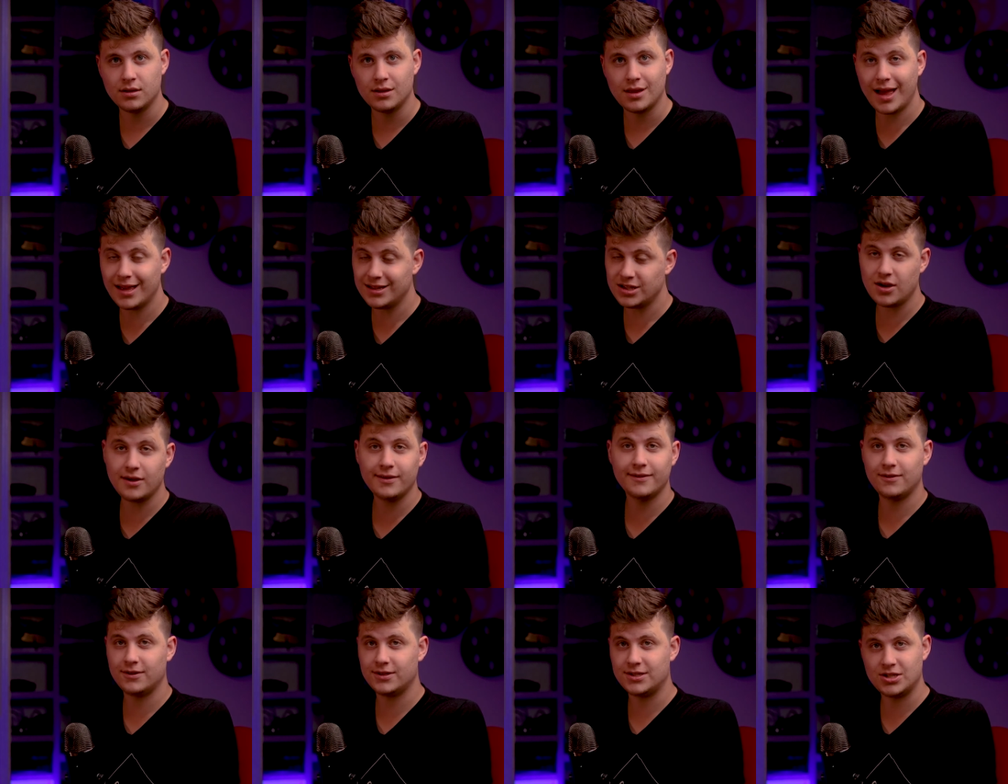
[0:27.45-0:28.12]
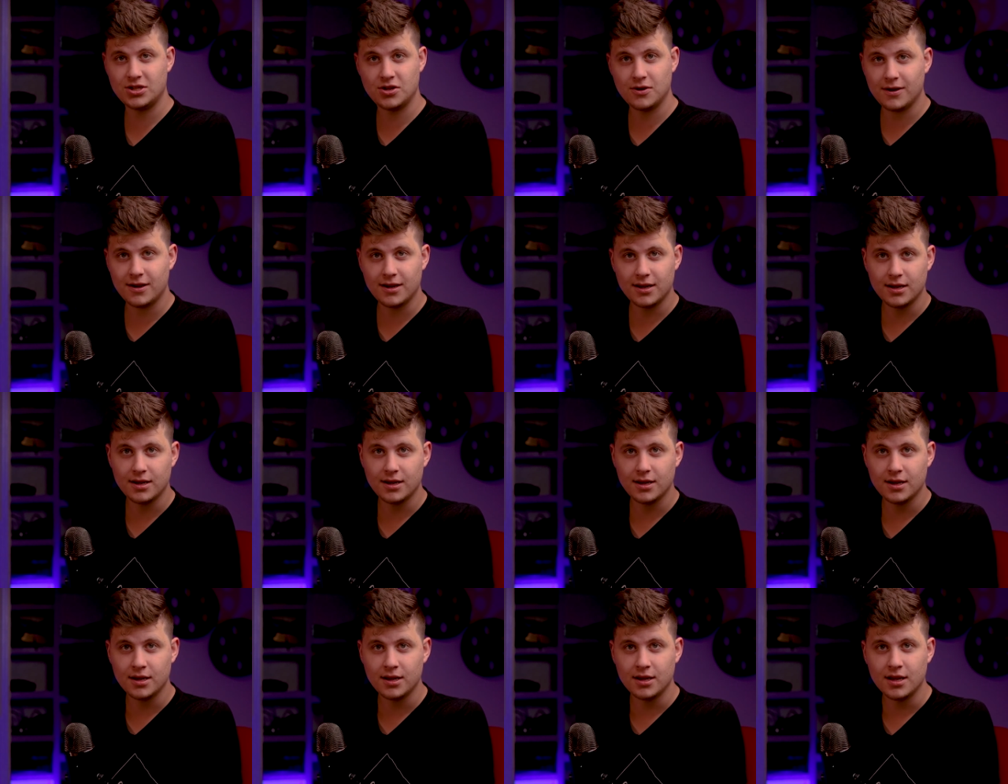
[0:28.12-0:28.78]
That's all there is to it.
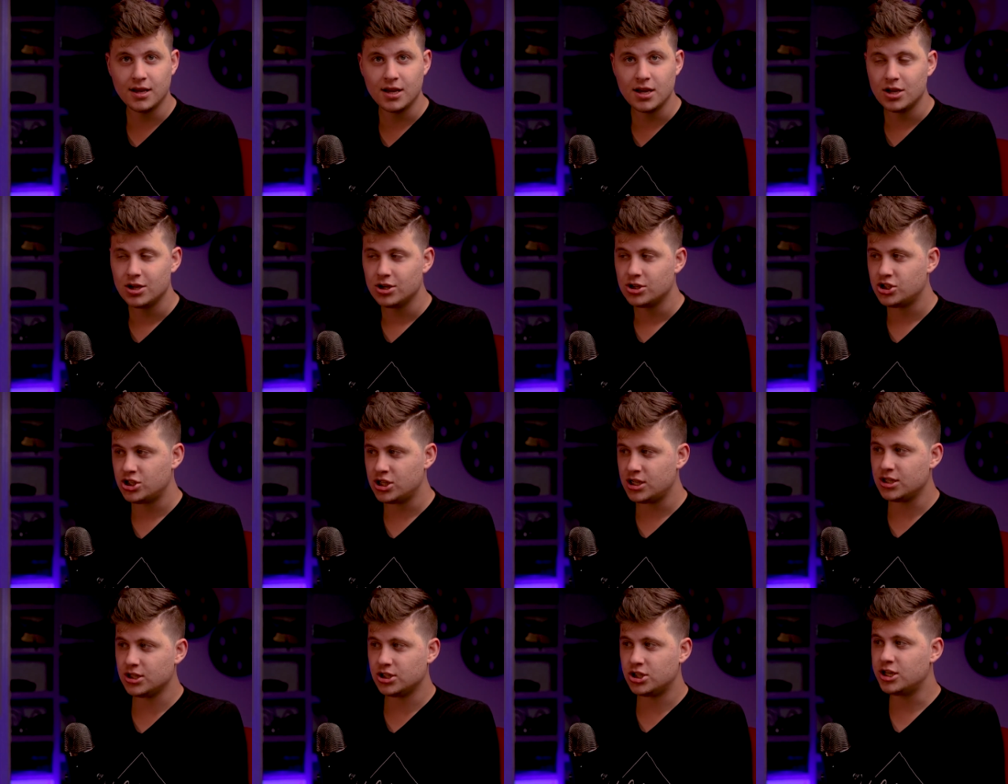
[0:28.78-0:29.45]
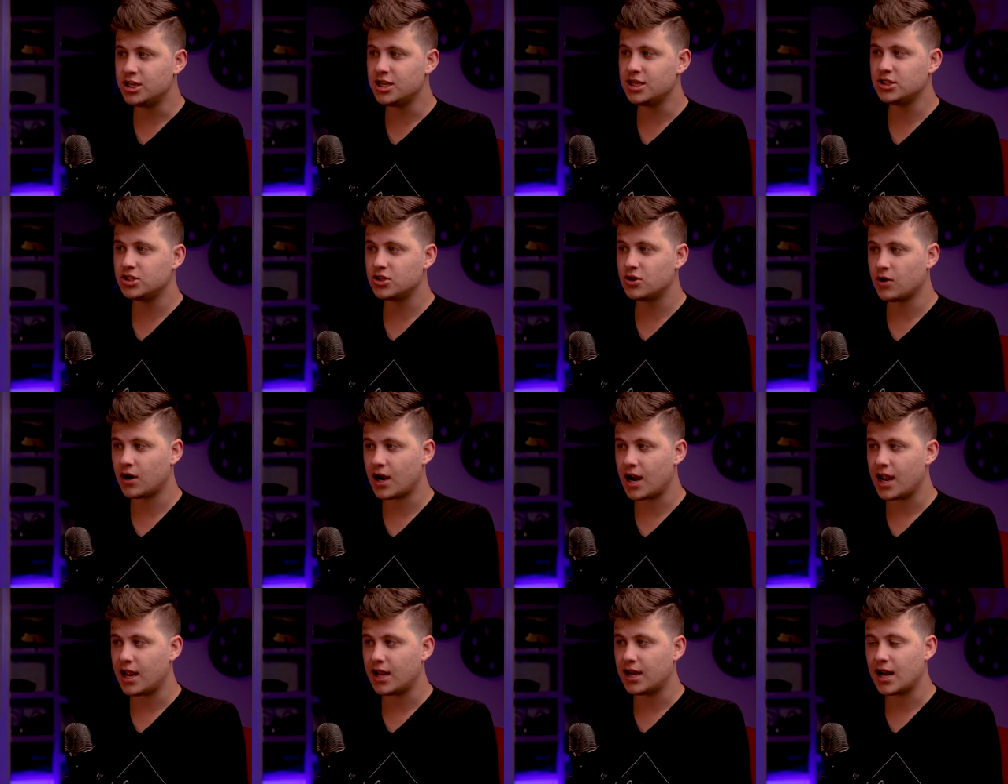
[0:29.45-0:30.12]
She she's
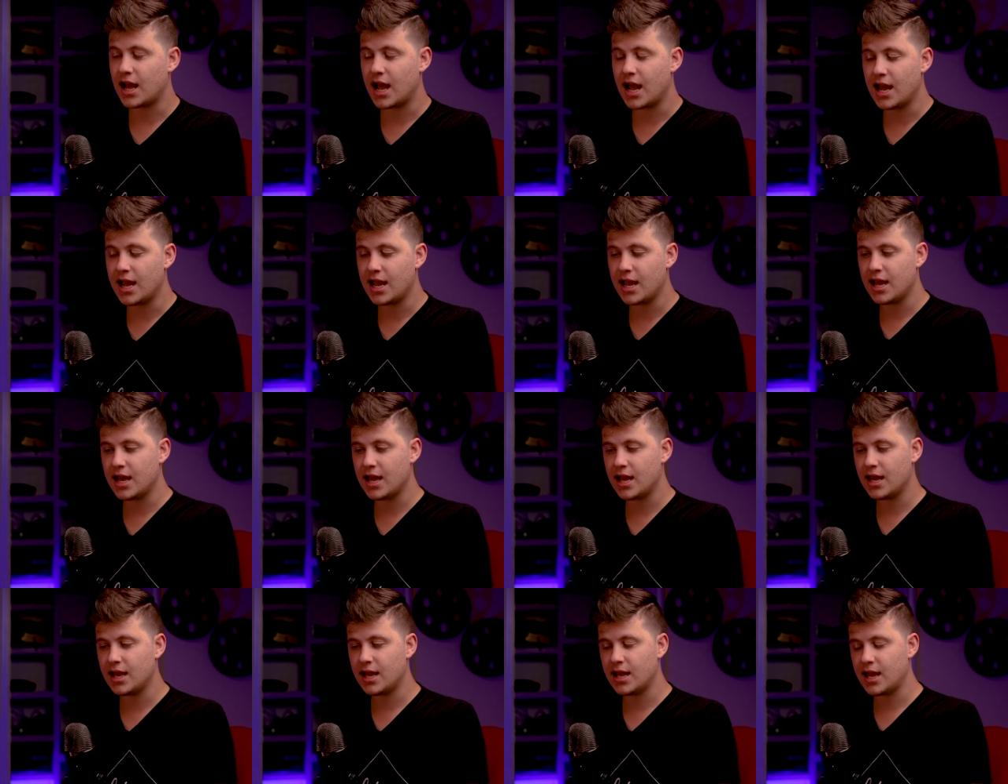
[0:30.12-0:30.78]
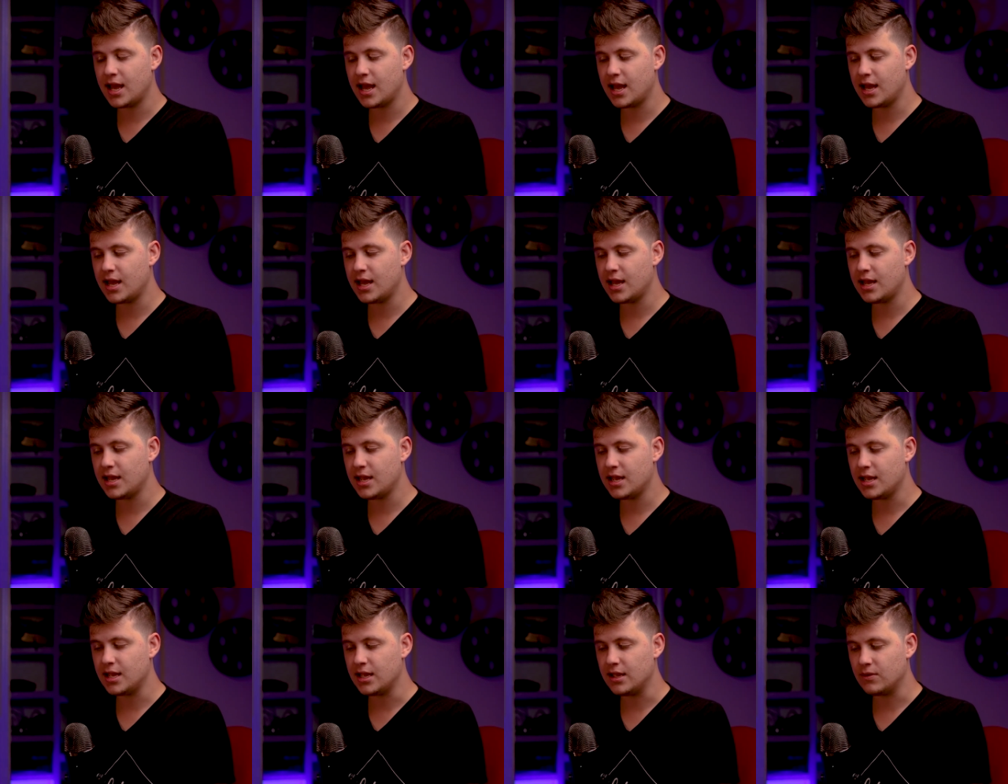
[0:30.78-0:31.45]
great. I uh,
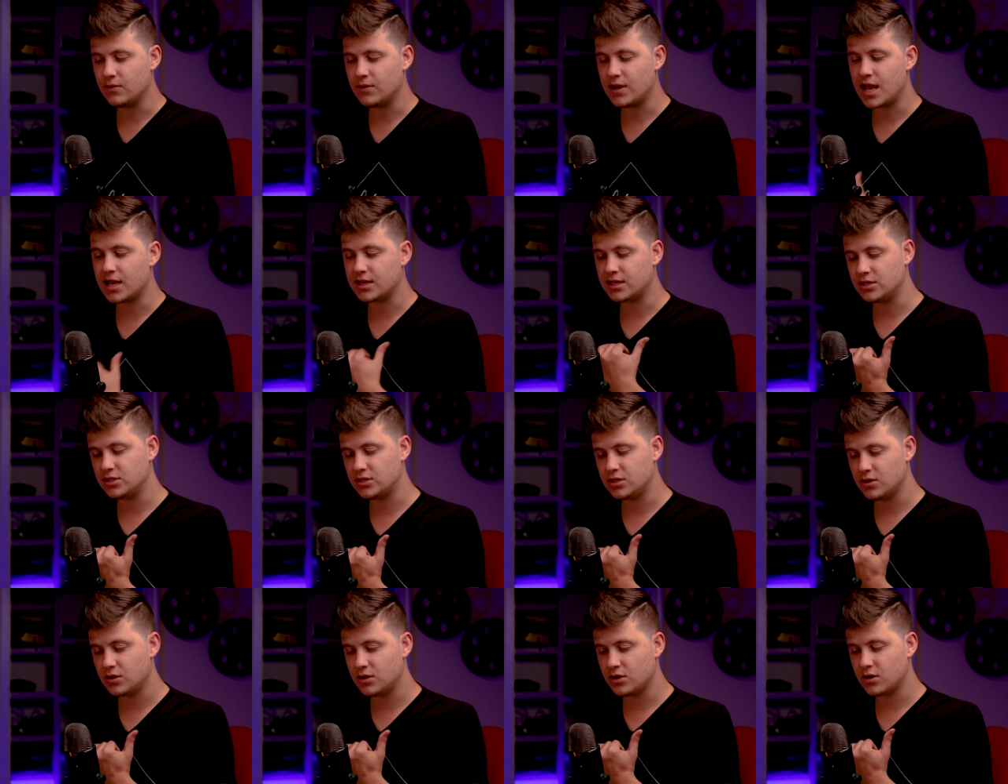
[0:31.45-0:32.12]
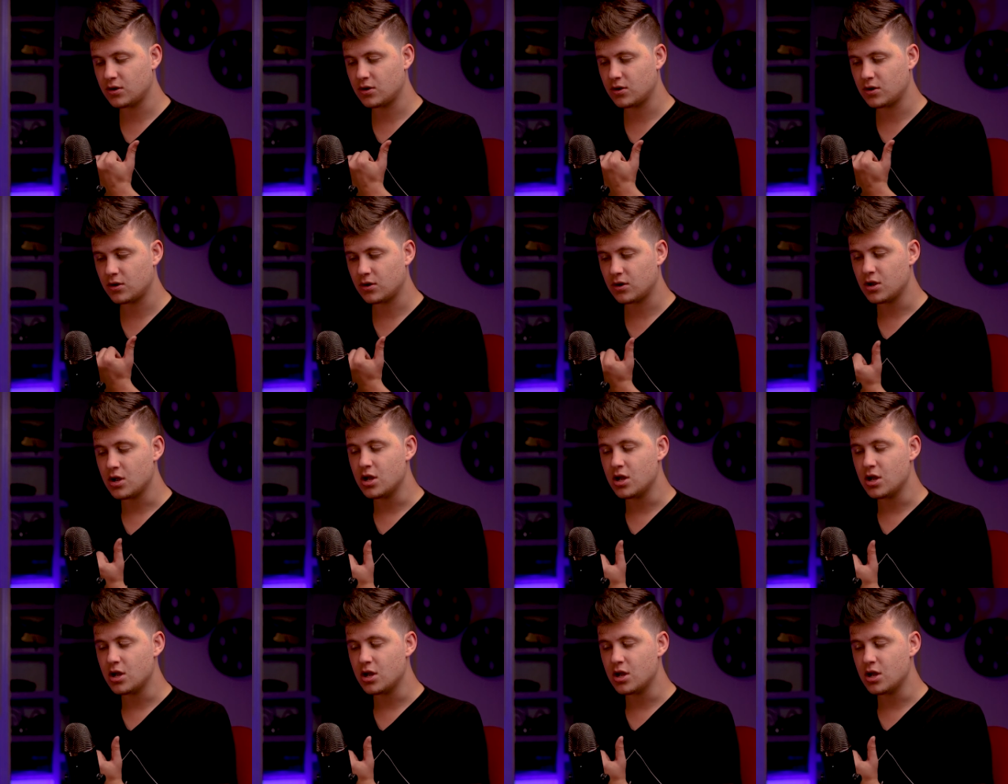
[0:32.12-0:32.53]
I reacted to her.